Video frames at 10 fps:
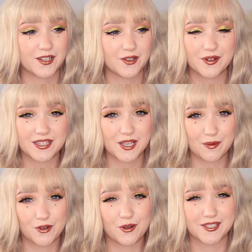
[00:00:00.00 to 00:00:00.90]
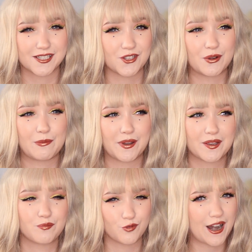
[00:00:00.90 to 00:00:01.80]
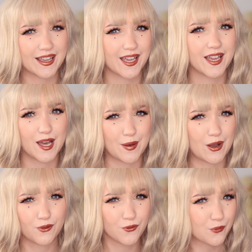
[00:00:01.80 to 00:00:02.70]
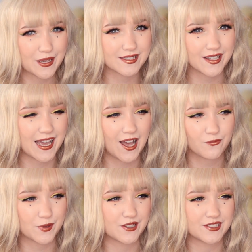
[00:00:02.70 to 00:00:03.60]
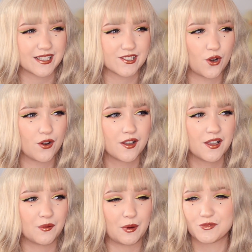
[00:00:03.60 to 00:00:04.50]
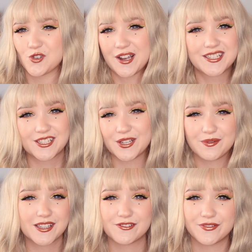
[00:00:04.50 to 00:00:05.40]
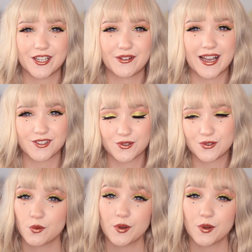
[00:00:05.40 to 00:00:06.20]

I don't want it to come across as though I'm like bragging about all of the wigs I have, because that's not what I'm trying to do with this video at all.